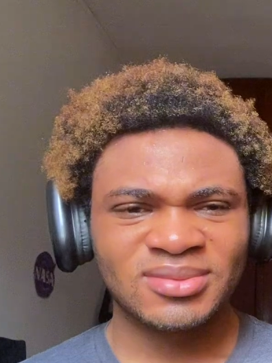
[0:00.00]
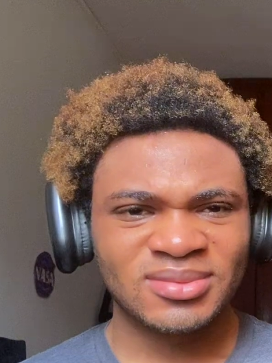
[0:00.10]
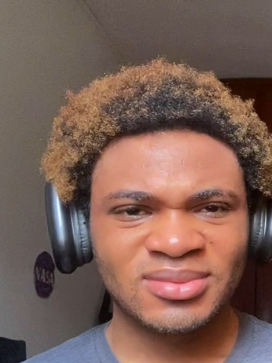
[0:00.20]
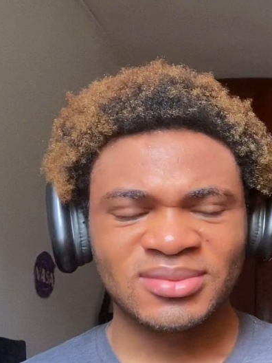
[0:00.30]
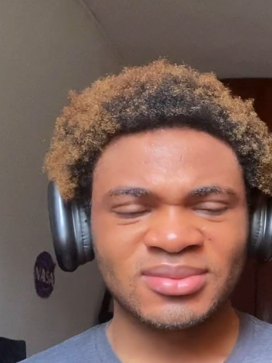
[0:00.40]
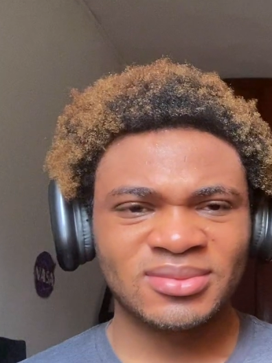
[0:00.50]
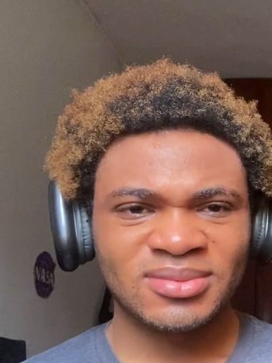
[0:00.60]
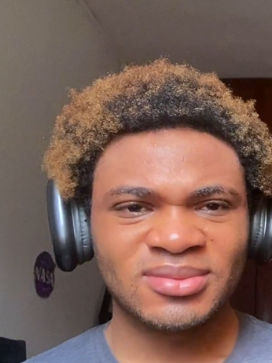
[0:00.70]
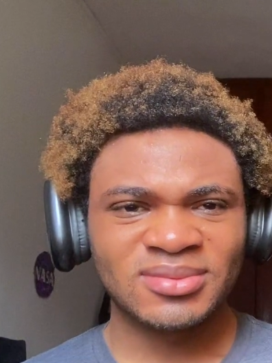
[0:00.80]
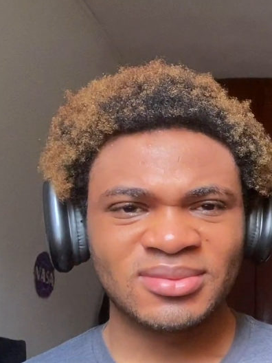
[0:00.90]
Number
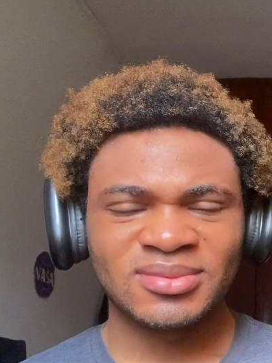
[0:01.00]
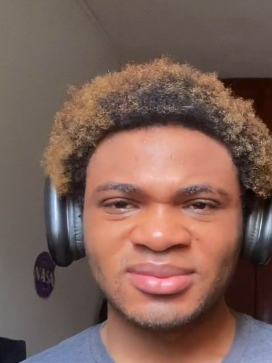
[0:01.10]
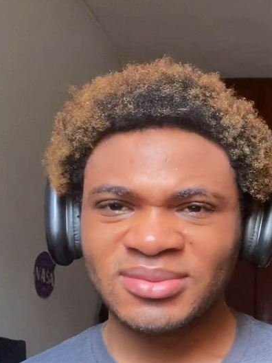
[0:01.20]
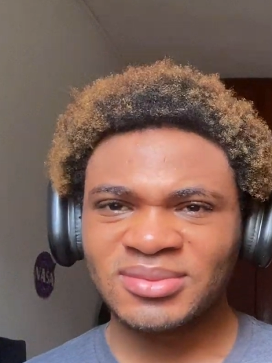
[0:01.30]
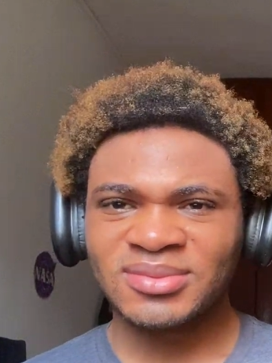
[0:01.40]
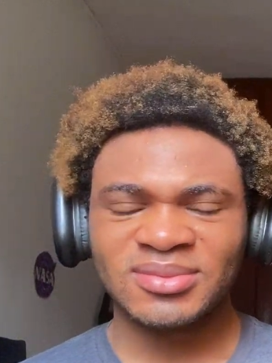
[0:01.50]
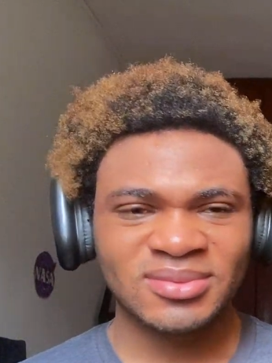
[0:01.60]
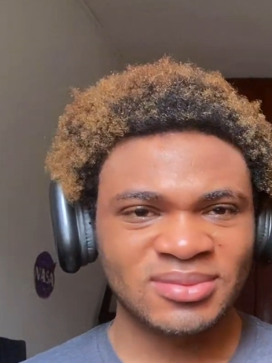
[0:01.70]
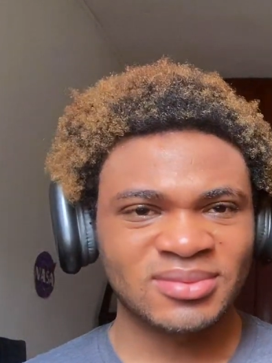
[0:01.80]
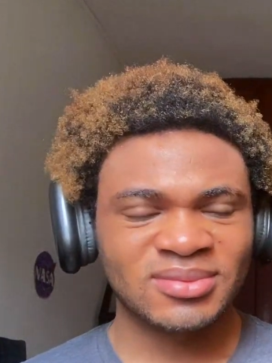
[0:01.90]
2. Panzer
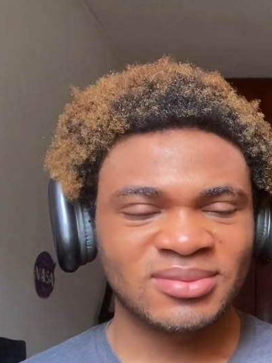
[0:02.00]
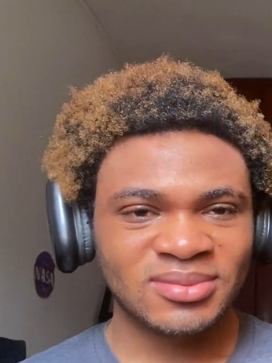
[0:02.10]
IV.